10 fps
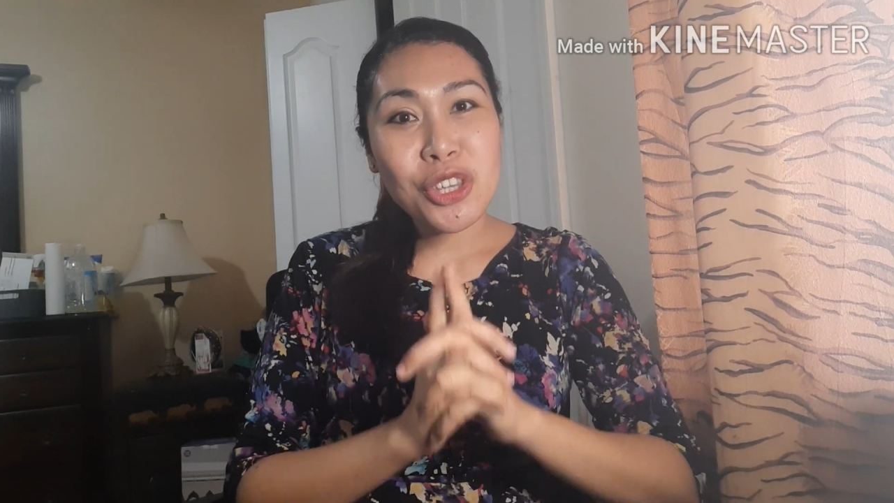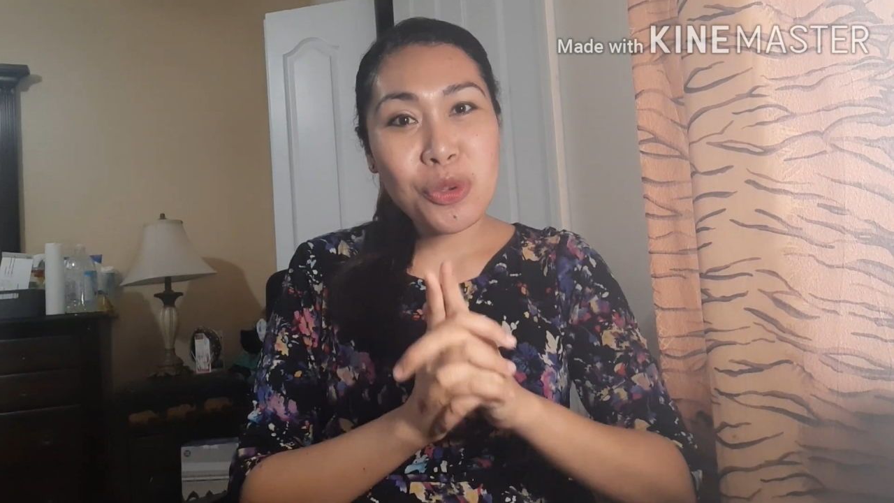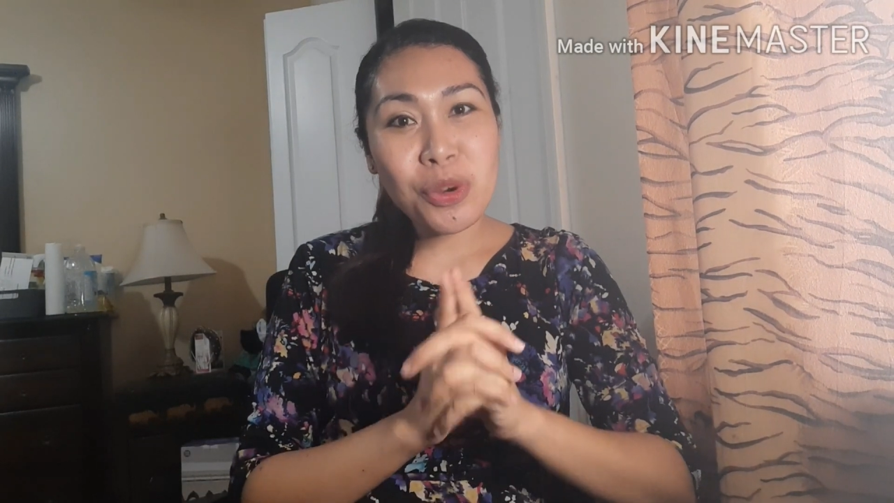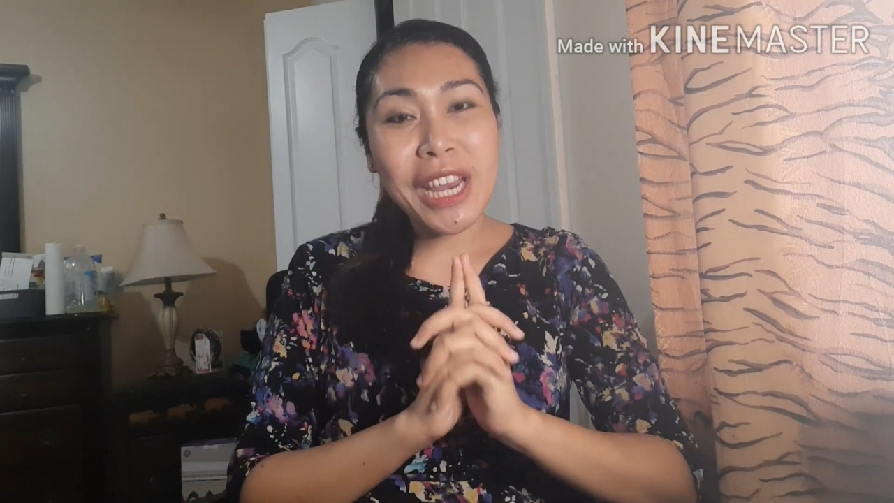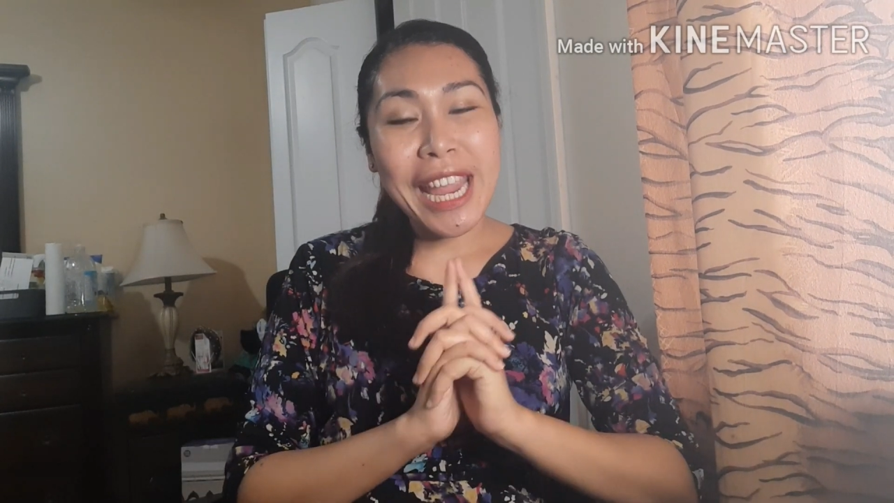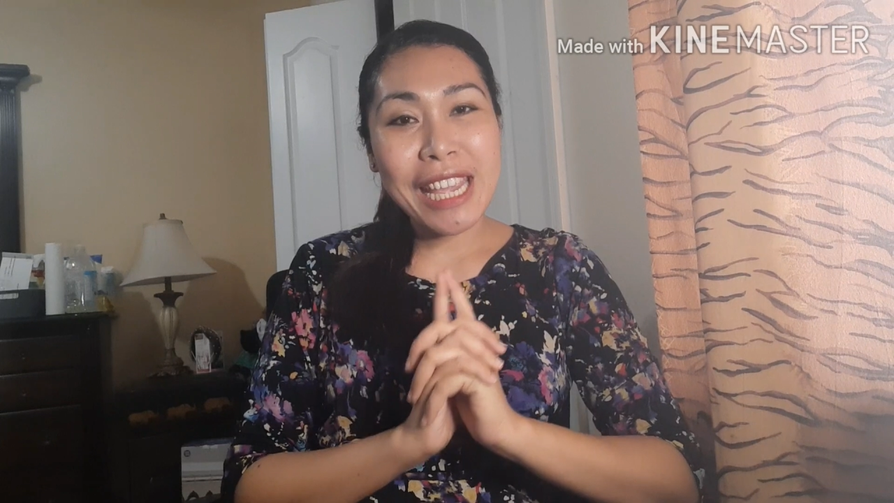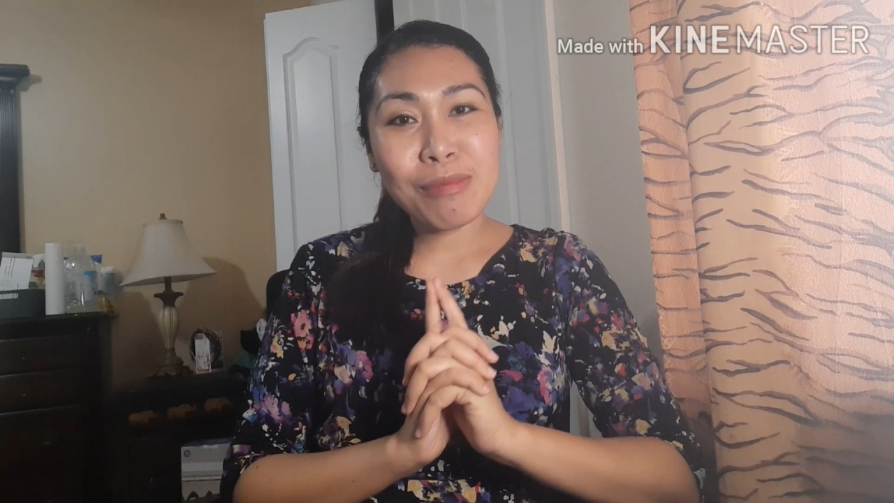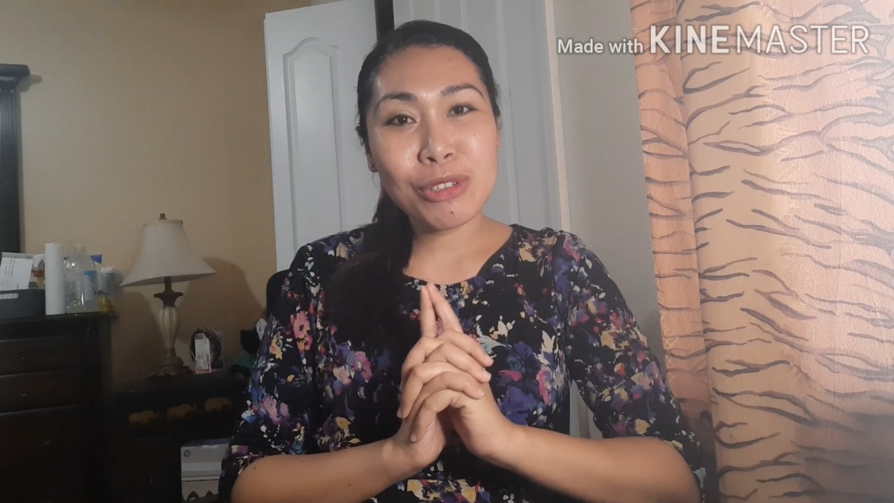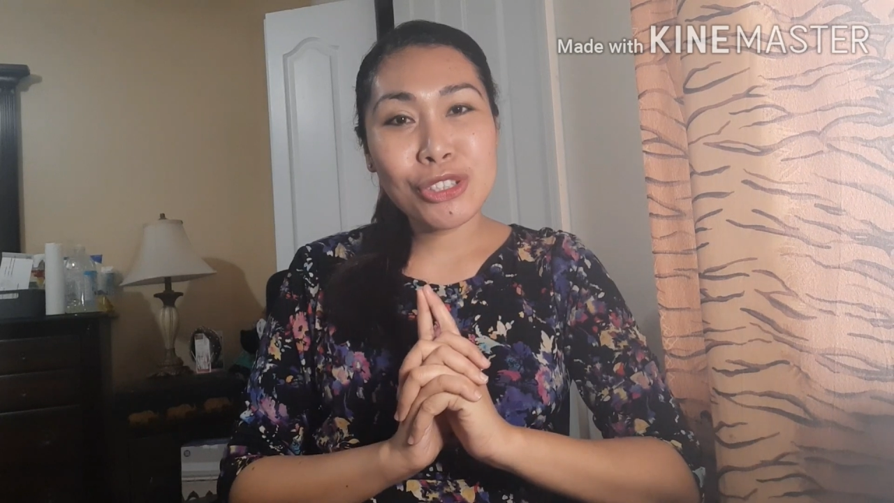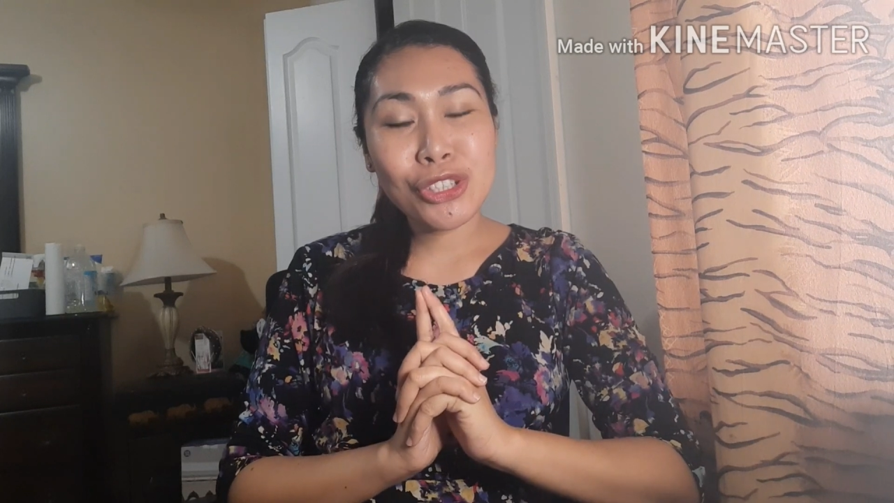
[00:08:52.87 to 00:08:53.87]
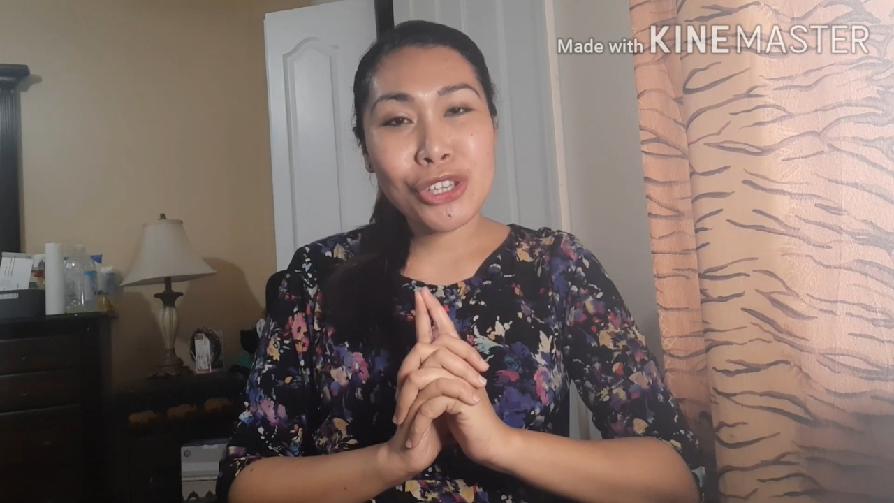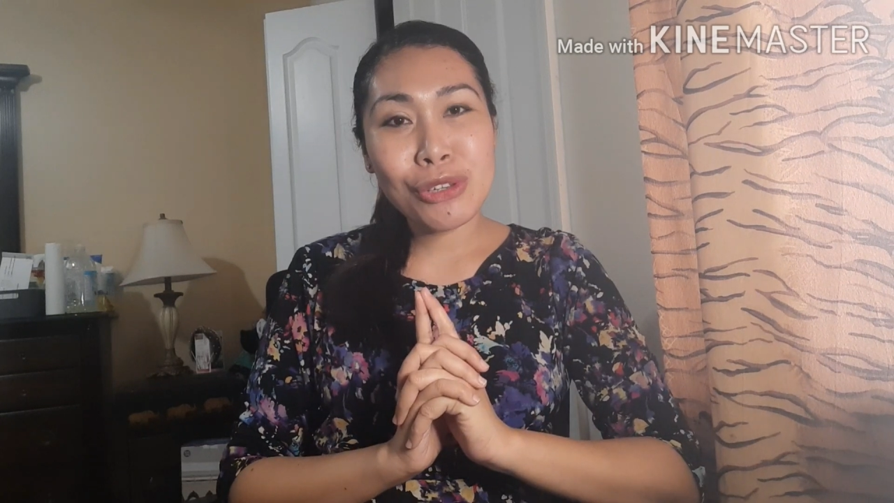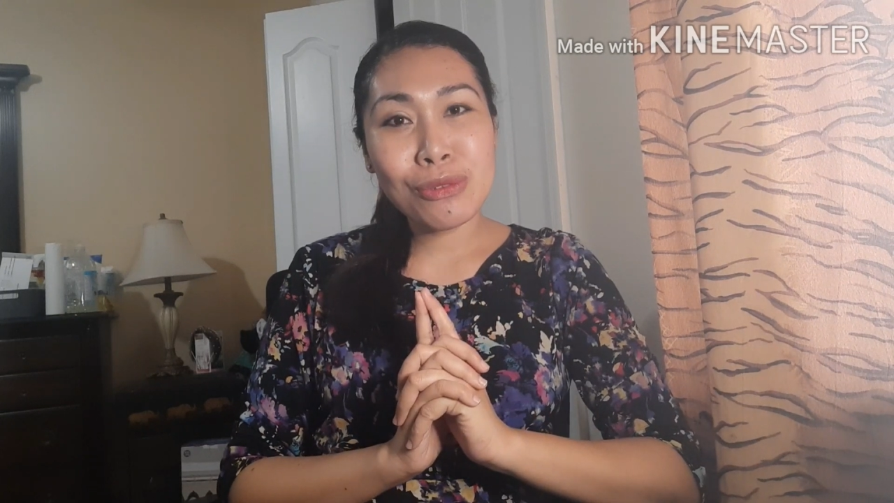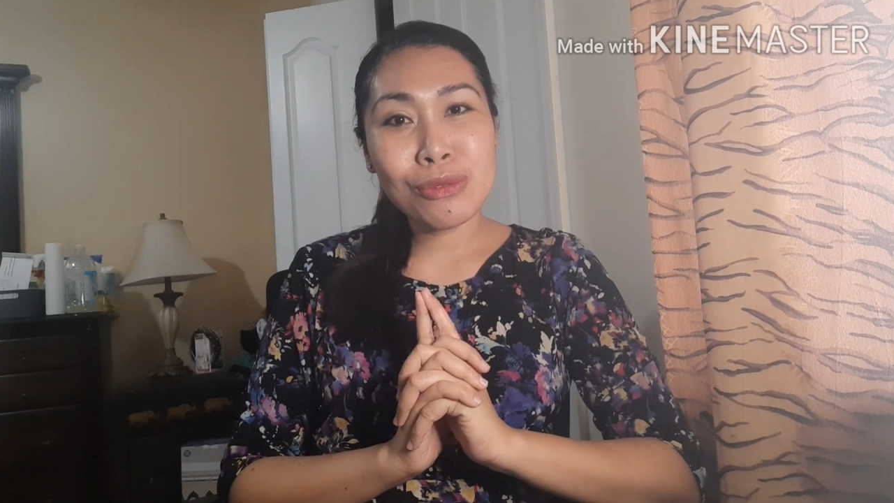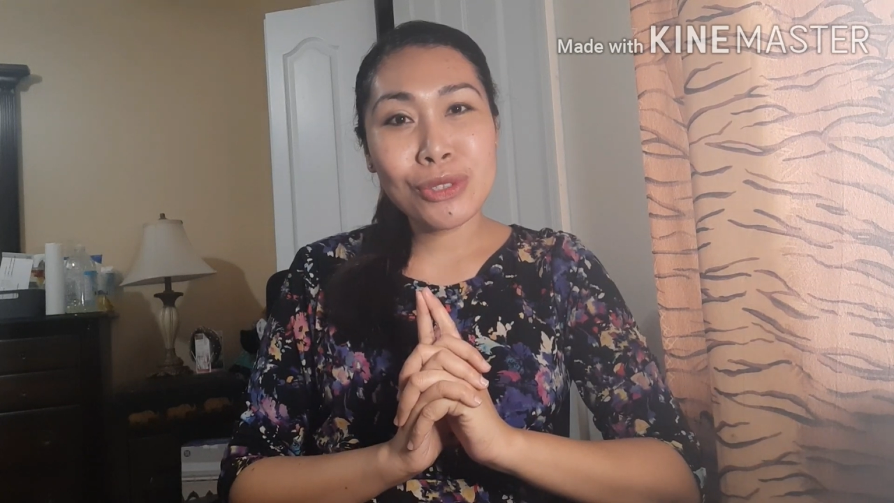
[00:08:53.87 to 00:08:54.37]
You were able to
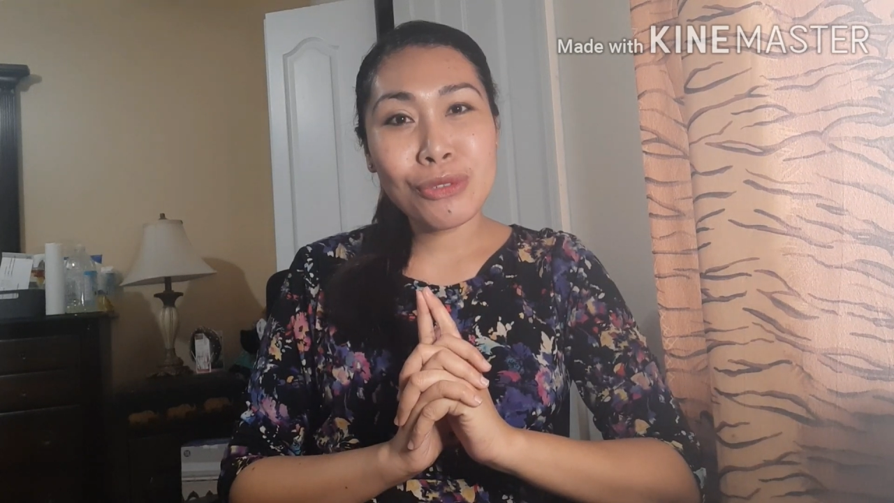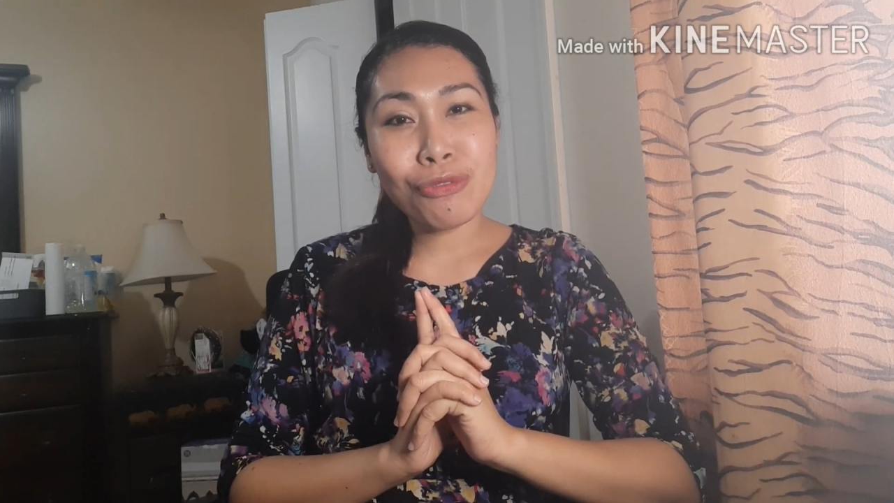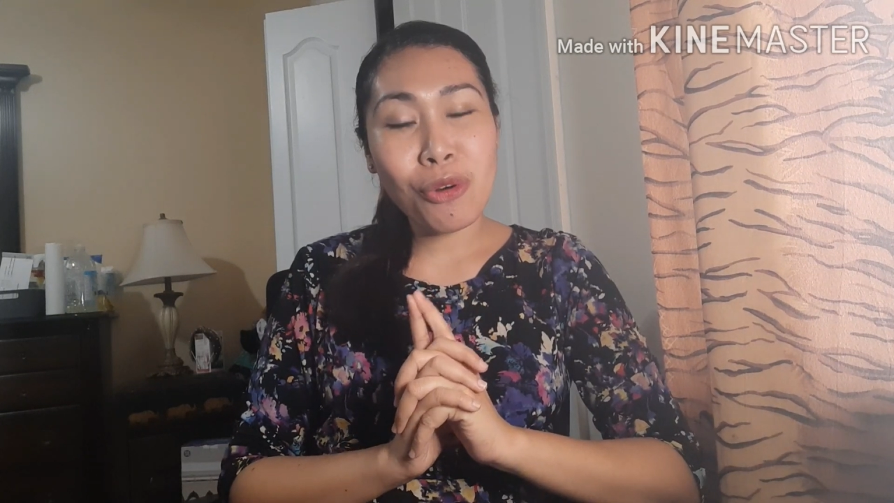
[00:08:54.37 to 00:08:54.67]
use